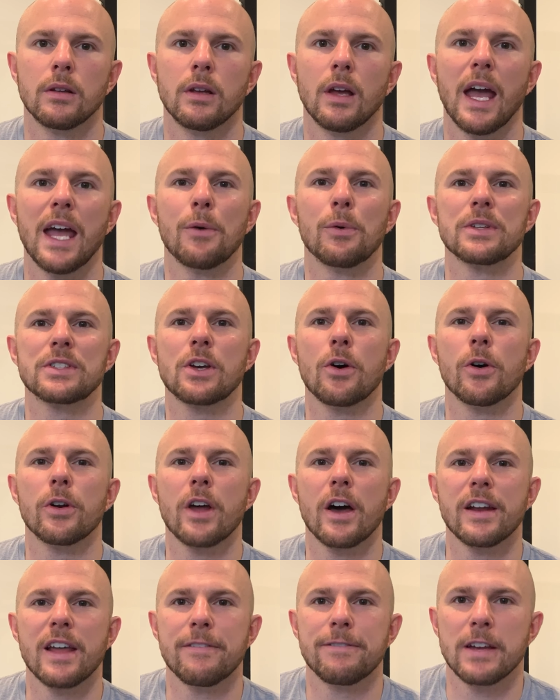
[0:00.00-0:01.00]
Hey, what's going
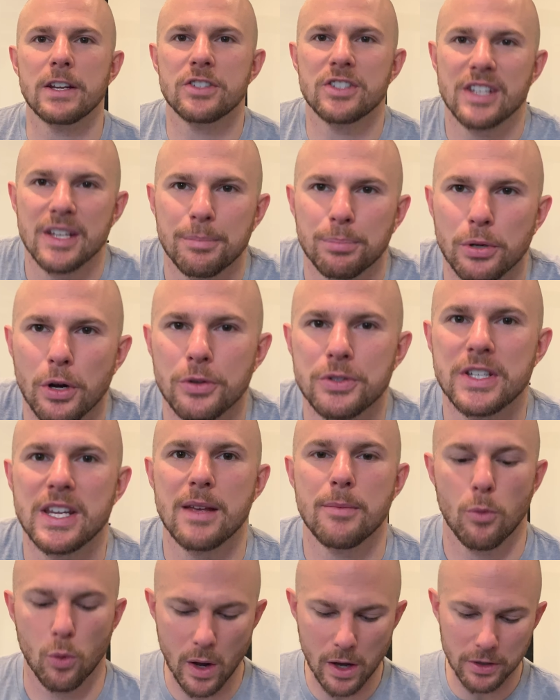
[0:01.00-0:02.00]
on, FHT
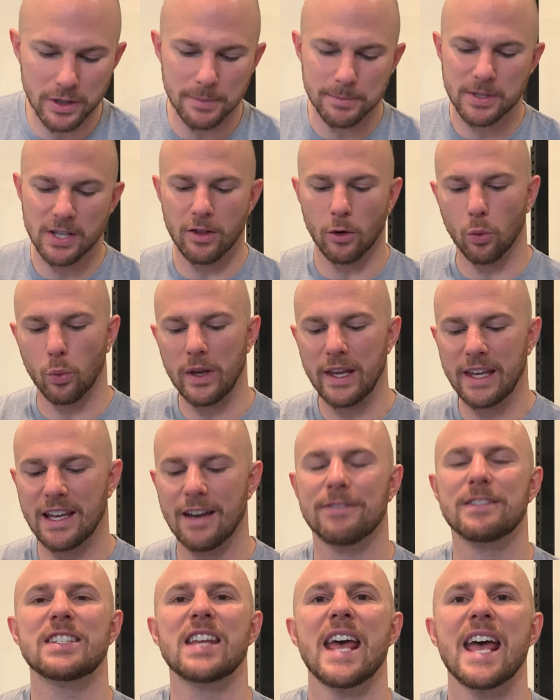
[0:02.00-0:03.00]
ProTeam? Welcome to the week
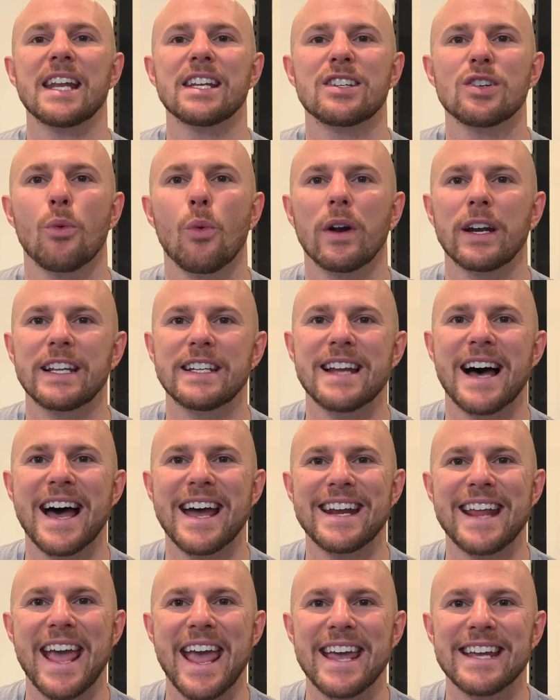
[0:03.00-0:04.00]
of
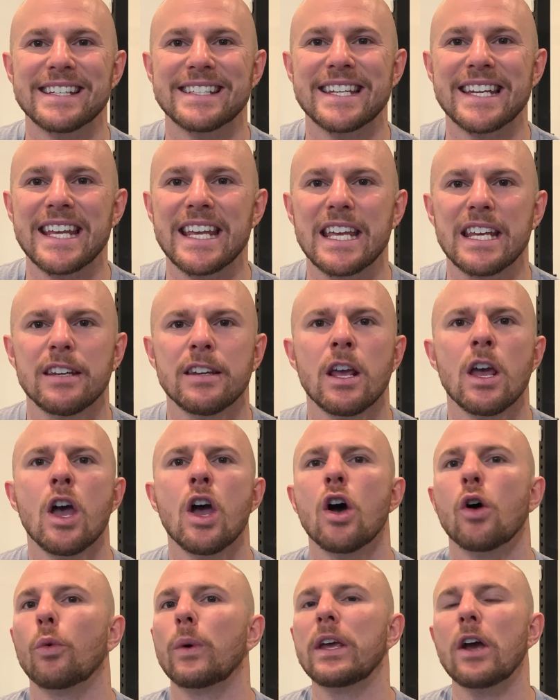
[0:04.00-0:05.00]
10/29/18.
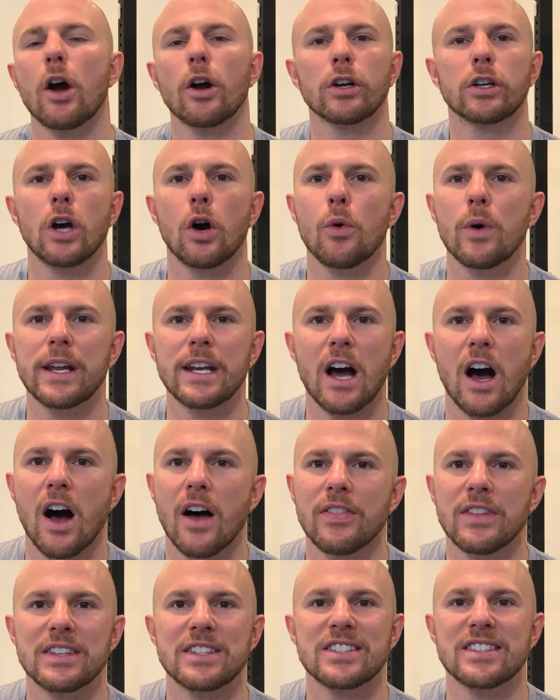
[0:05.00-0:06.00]
We are going
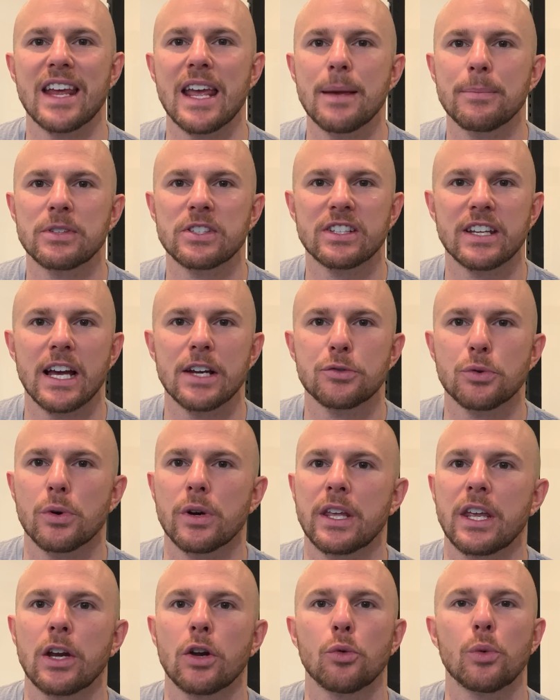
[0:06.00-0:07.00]
on the same schedule
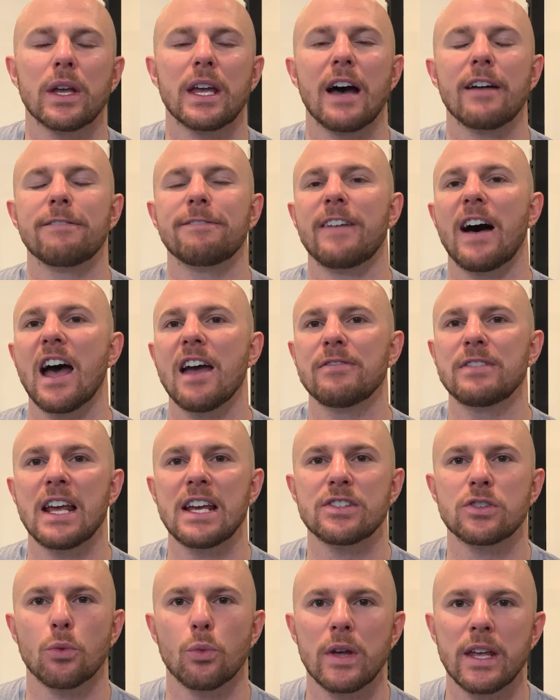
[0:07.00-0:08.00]
here. We got 5
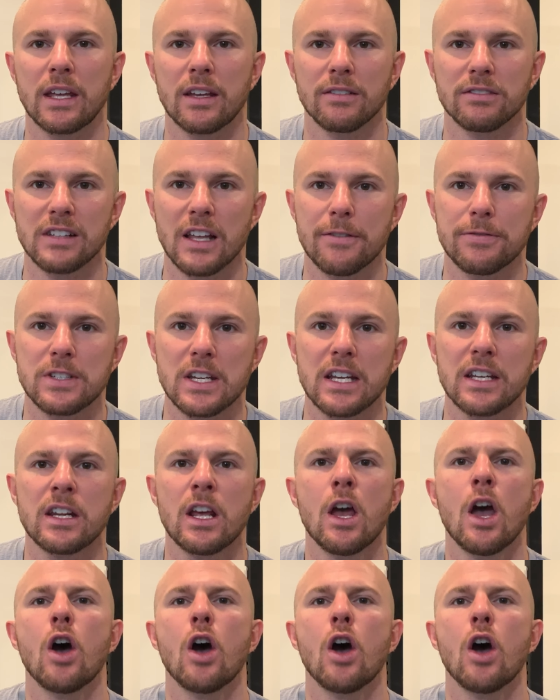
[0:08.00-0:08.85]
days a week of lifting.